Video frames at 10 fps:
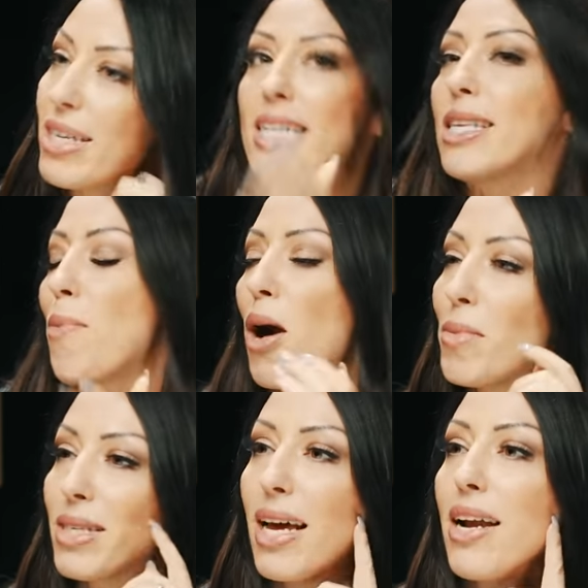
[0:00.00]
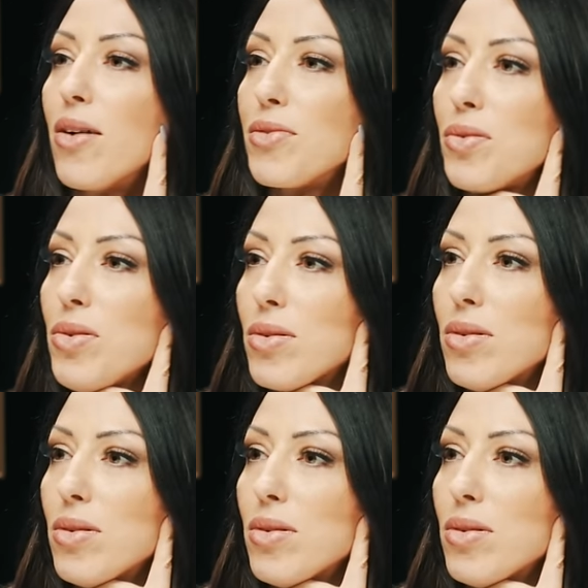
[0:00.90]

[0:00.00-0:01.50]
It is their primary scent, after all.